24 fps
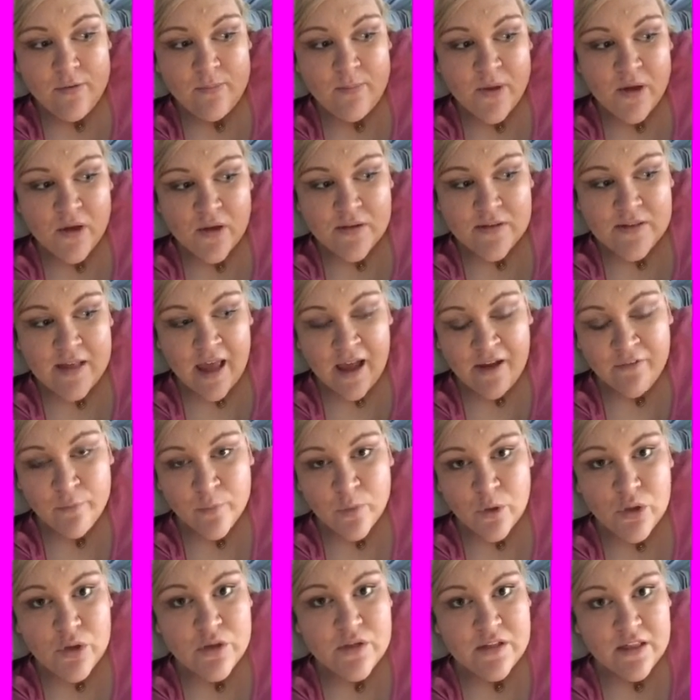because they haven't
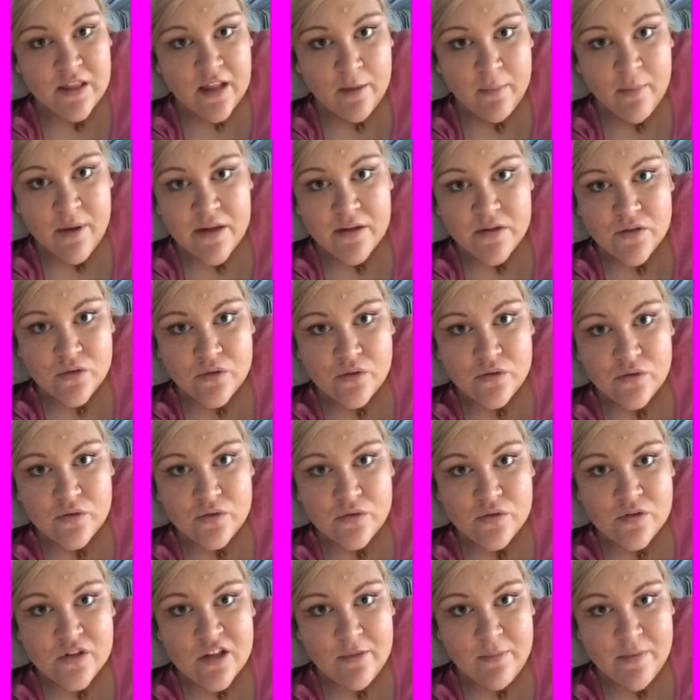been using their
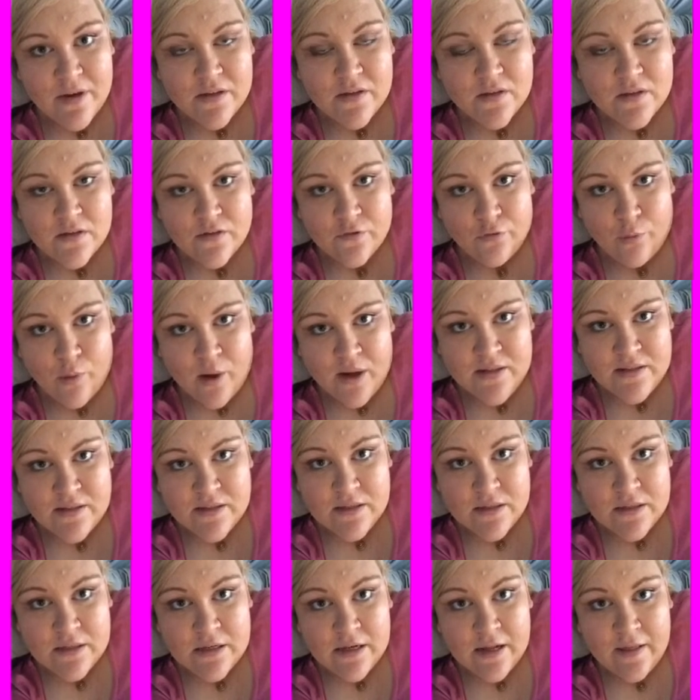muscles have
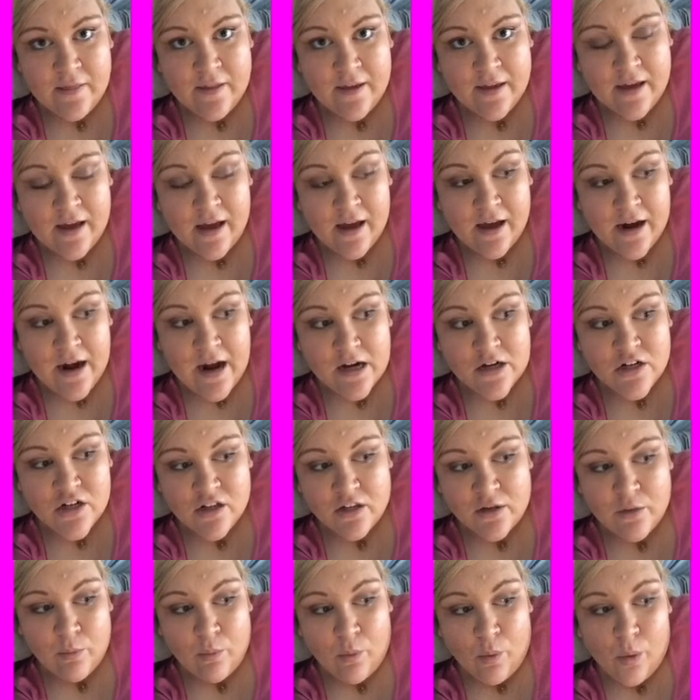wasted and they can't
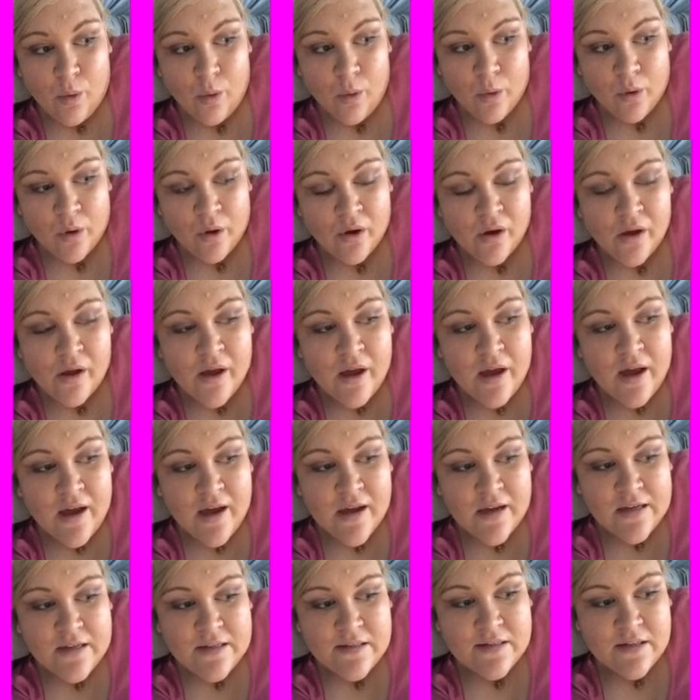actually walk.
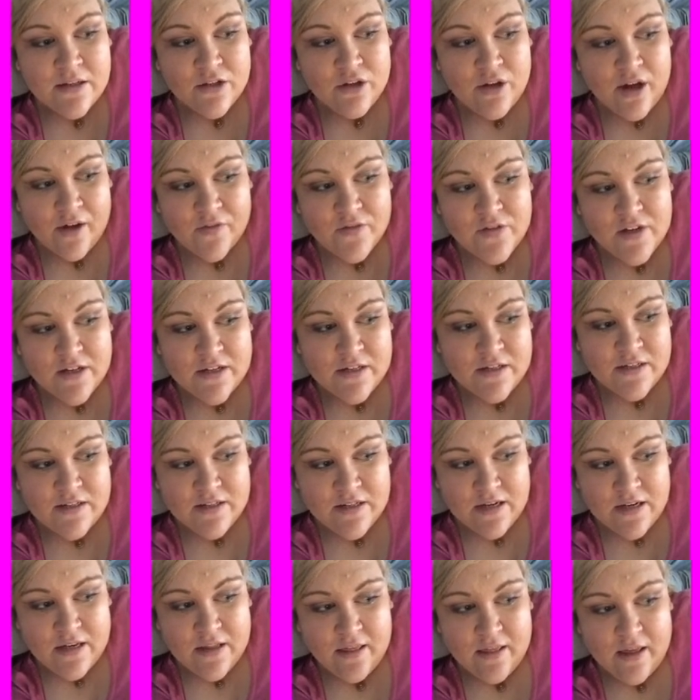He said, you have to
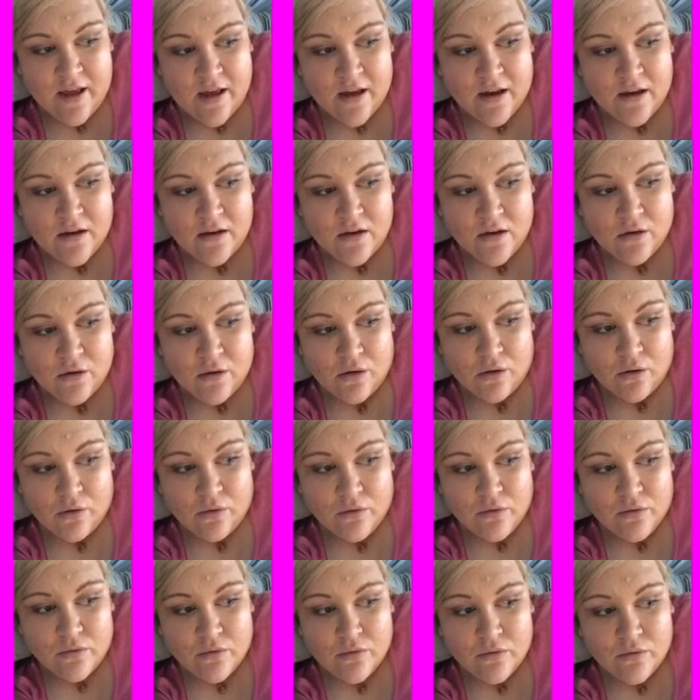understand that, you
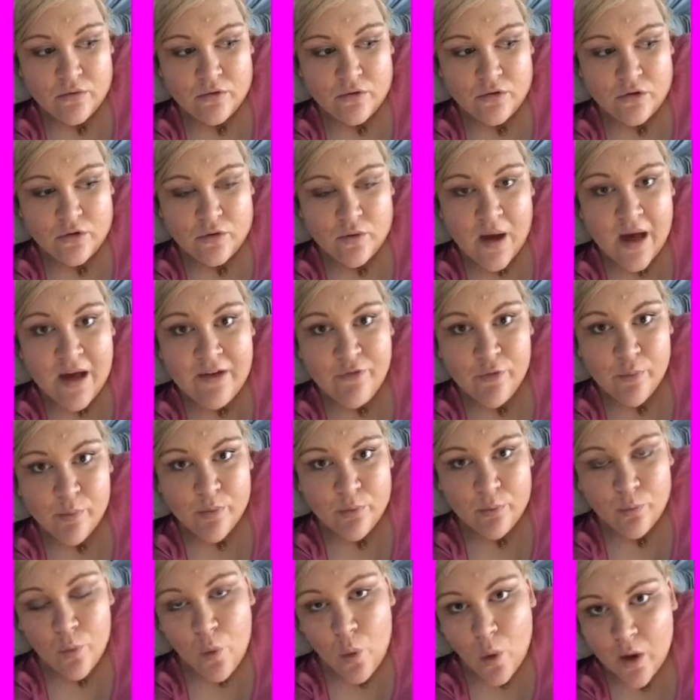know, you haven't
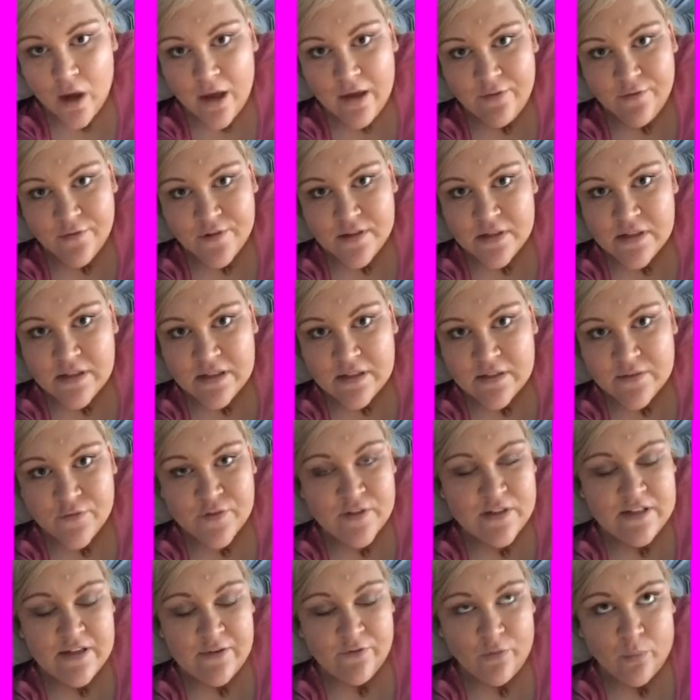been walking for
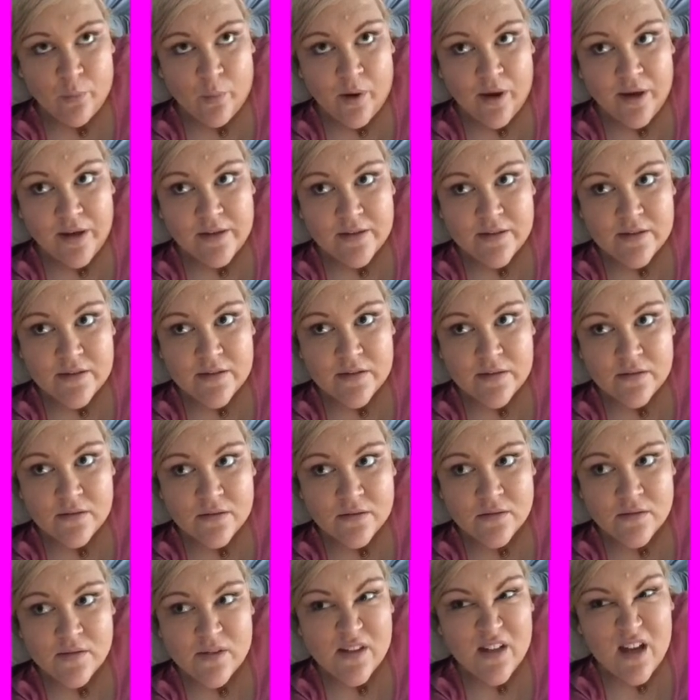7 weeks.
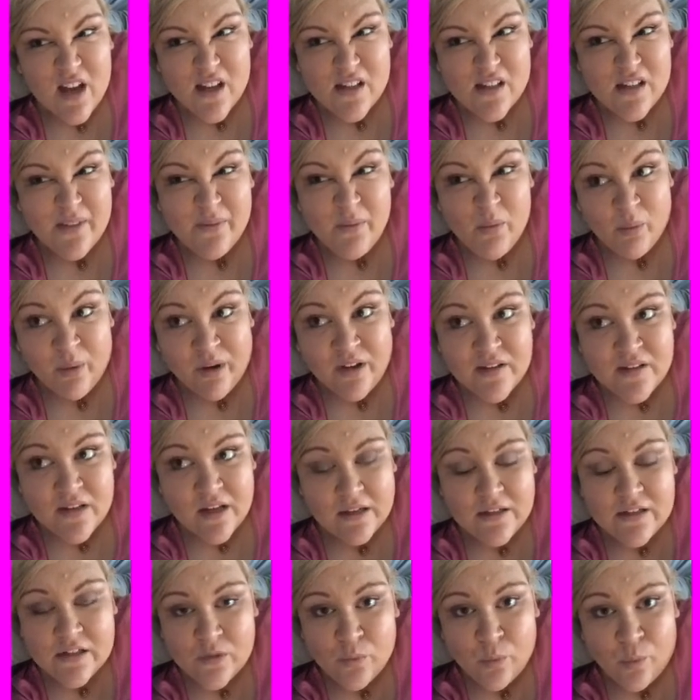Yeah, 7 weeks
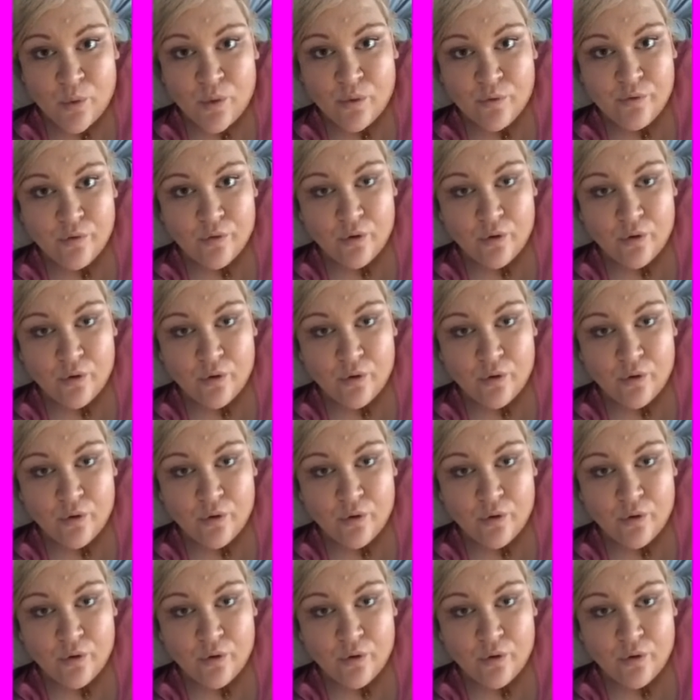I didn't walk